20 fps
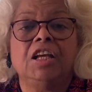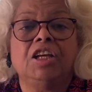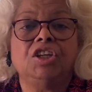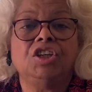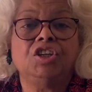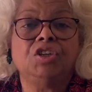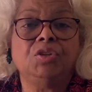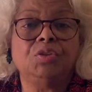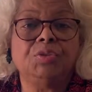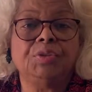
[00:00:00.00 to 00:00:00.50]

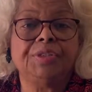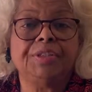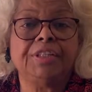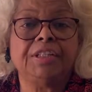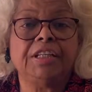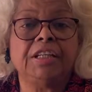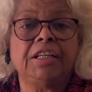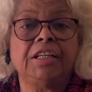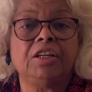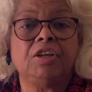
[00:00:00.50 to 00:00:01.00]

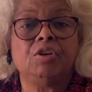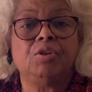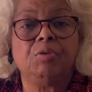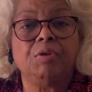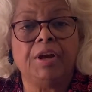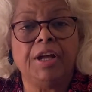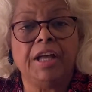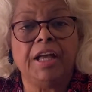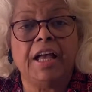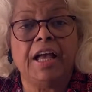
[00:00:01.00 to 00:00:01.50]
using
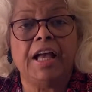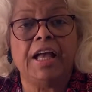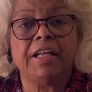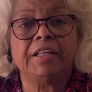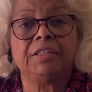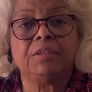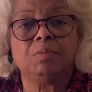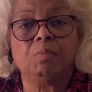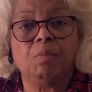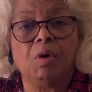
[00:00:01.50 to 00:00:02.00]

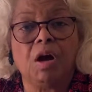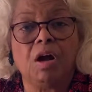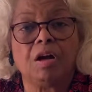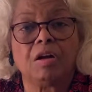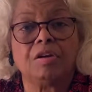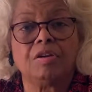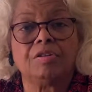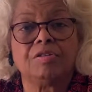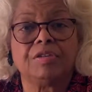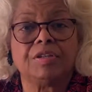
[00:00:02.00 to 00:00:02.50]
crayons,
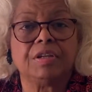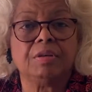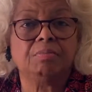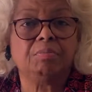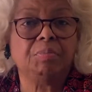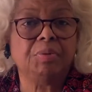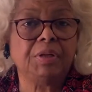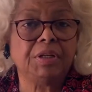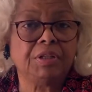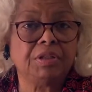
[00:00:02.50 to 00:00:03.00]
markers,
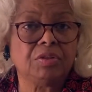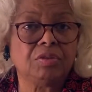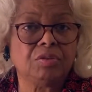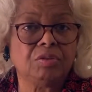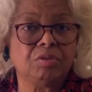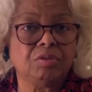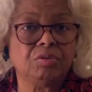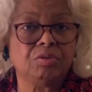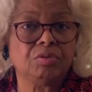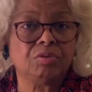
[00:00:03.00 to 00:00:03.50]
and
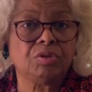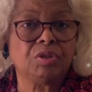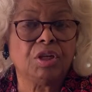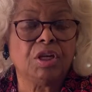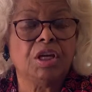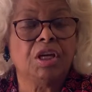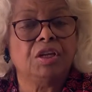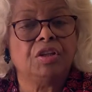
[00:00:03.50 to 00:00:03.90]
pencils.